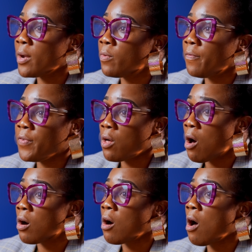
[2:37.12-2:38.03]
They will feel
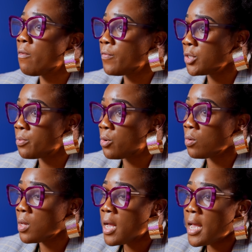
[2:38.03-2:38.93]

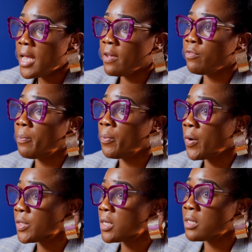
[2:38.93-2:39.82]
uncomfortable if the person